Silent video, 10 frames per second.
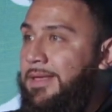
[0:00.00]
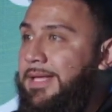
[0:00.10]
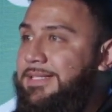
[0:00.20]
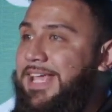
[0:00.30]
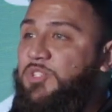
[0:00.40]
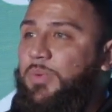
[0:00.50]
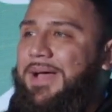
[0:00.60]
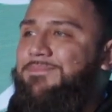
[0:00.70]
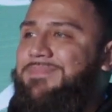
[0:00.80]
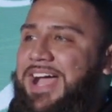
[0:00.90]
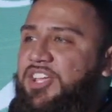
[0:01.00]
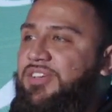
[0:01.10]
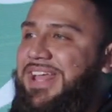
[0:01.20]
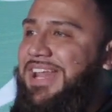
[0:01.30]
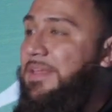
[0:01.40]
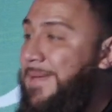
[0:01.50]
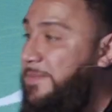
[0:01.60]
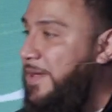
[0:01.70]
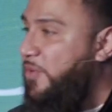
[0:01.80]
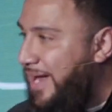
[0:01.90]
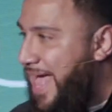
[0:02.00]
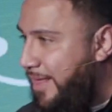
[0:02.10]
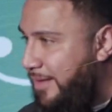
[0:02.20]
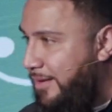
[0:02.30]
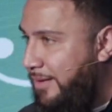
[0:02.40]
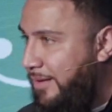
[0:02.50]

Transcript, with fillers: He takes what I'm not good at and he makes me great at it.